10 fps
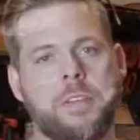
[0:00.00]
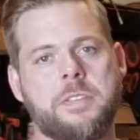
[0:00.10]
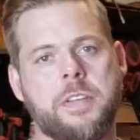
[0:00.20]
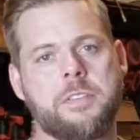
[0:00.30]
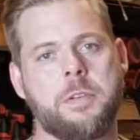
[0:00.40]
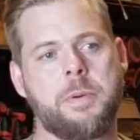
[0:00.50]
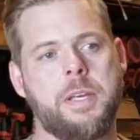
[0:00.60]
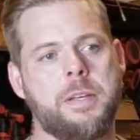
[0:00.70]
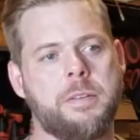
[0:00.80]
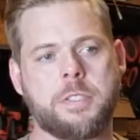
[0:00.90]
these things to
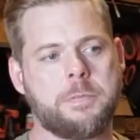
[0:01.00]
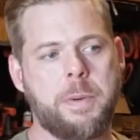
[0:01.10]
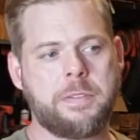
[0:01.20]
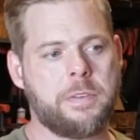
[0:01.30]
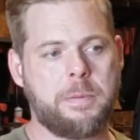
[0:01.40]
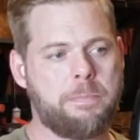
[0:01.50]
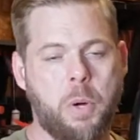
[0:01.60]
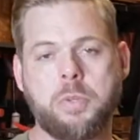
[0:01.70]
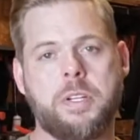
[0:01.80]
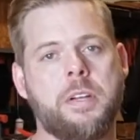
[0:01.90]
be just basically
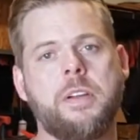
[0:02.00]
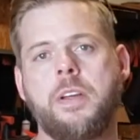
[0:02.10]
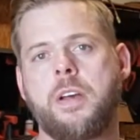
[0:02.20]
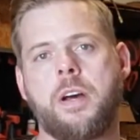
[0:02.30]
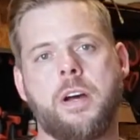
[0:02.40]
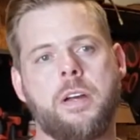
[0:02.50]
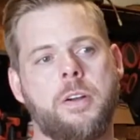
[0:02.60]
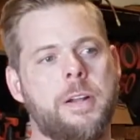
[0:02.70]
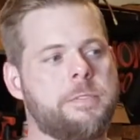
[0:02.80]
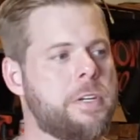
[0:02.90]
bolt in. You
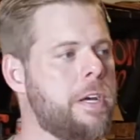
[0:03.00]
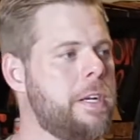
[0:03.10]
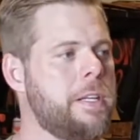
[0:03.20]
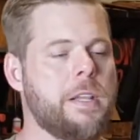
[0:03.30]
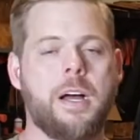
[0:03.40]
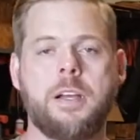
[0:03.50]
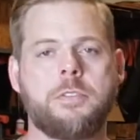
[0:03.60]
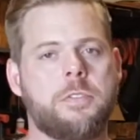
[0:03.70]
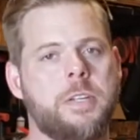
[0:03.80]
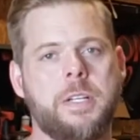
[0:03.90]
don't have to cut any
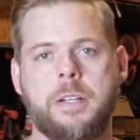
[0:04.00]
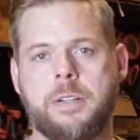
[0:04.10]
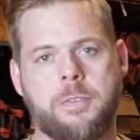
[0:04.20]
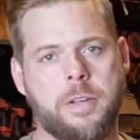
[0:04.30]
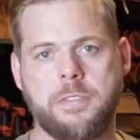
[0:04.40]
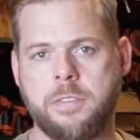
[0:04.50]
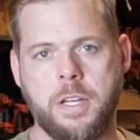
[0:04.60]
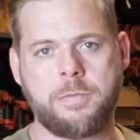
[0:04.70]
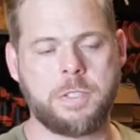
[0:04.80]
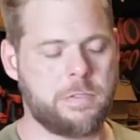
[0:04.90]
lines or do any of the crazy
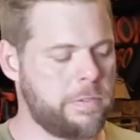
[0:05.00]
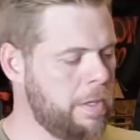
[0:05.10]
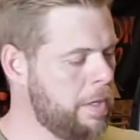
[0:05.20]
stuff. Just